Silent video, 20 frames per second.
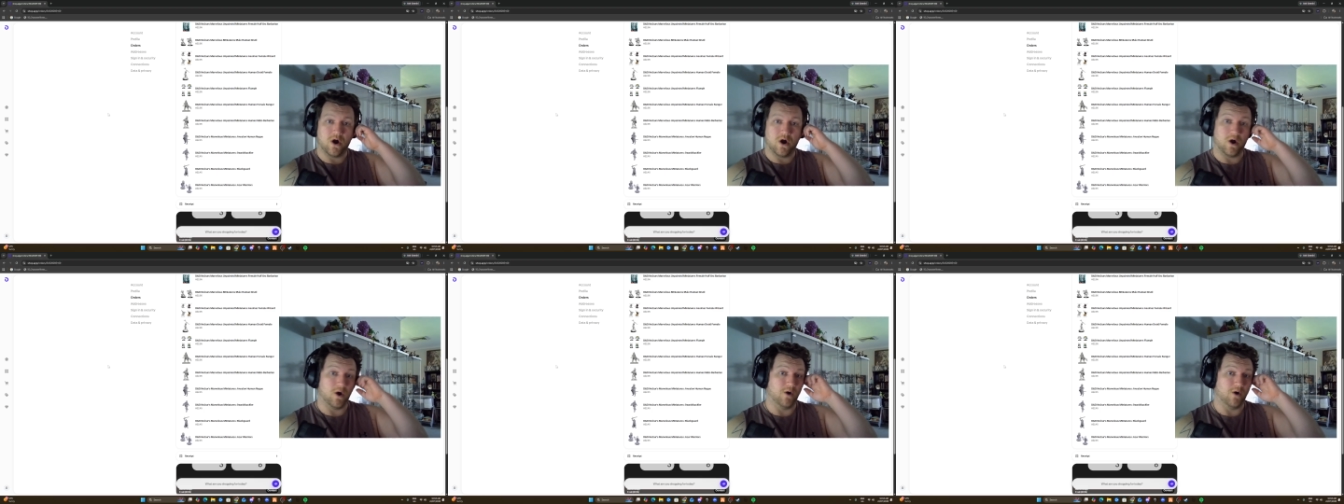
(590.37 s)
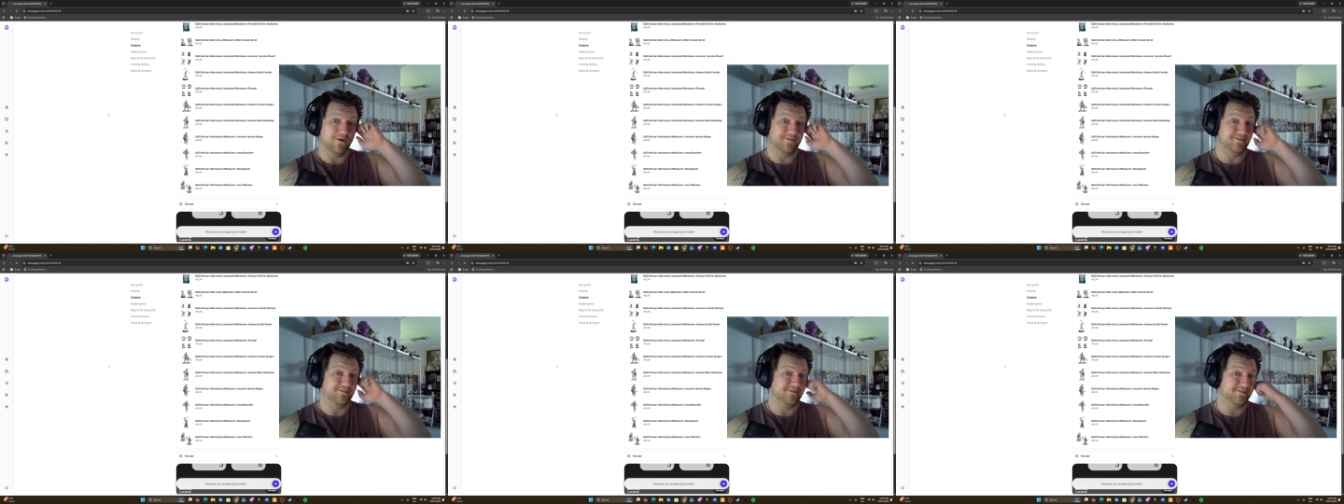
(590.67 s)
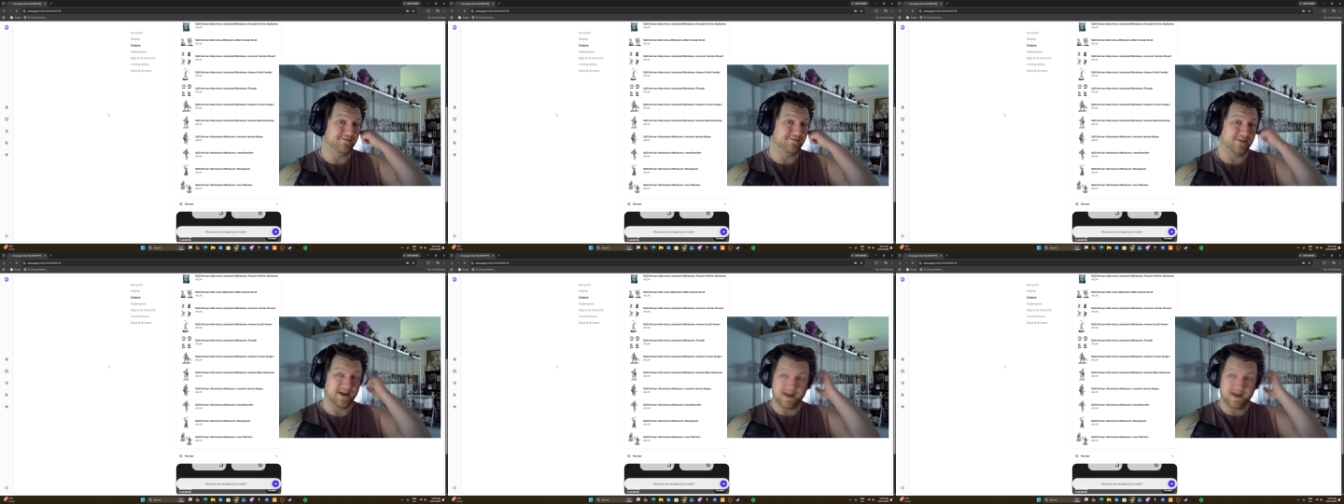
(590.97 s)

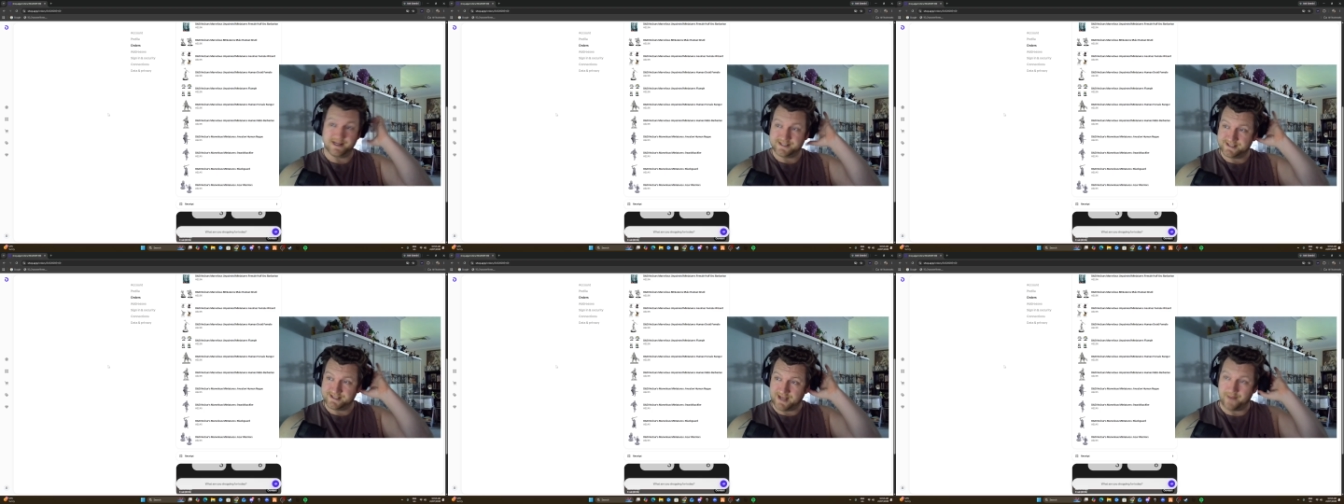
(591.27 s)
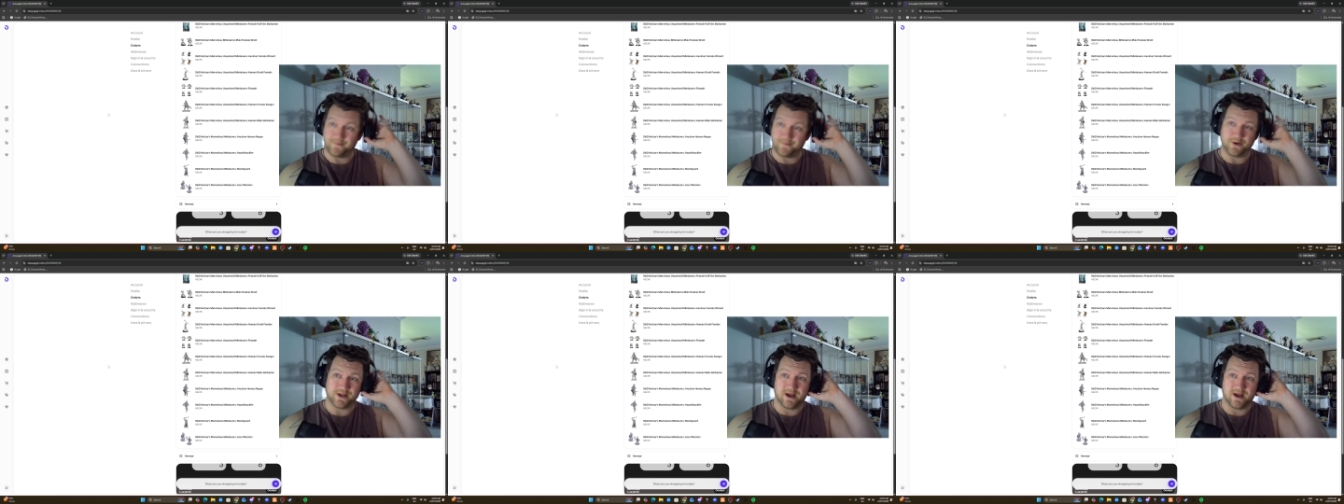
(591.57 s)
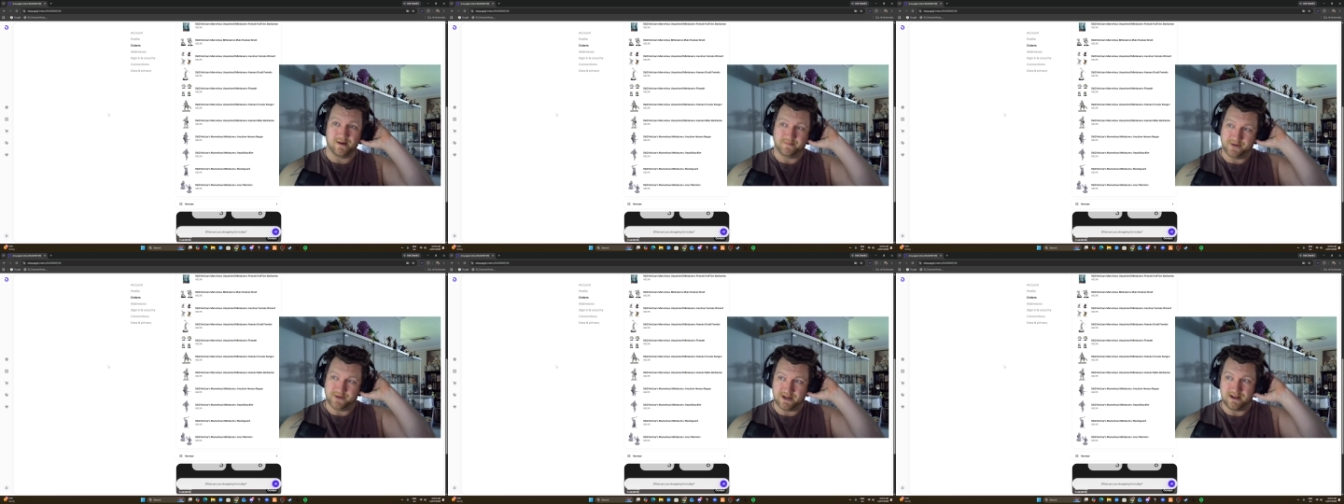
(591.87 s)
off a separate
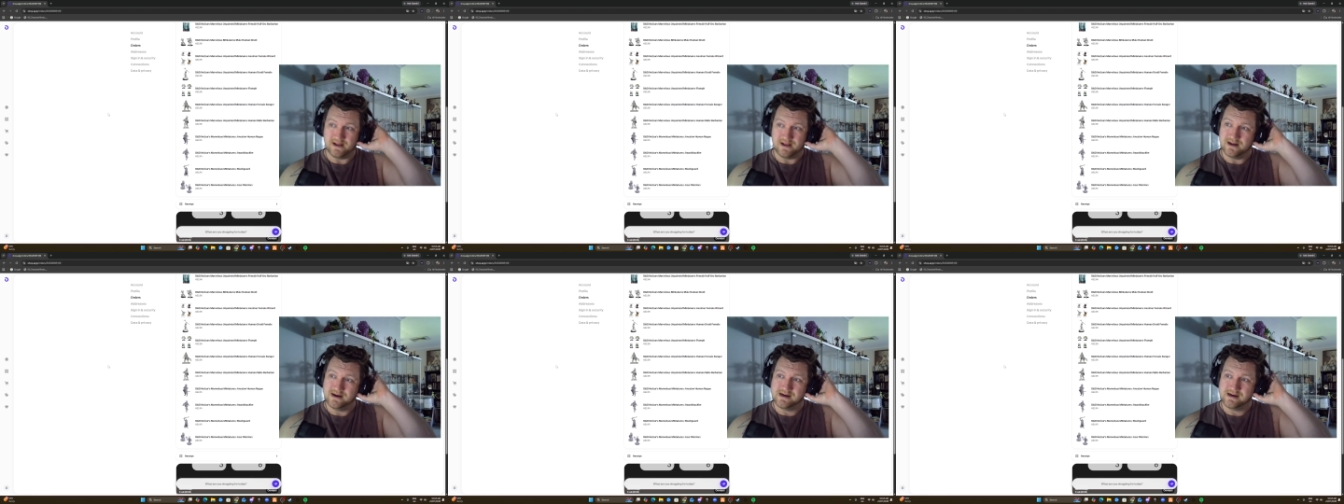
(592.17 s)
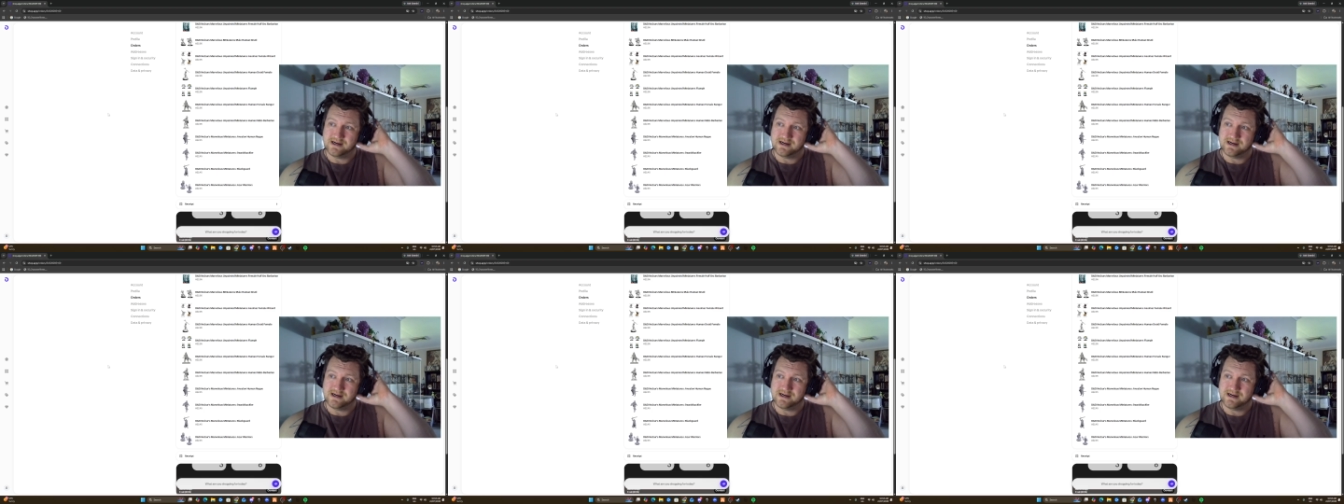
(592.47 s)
company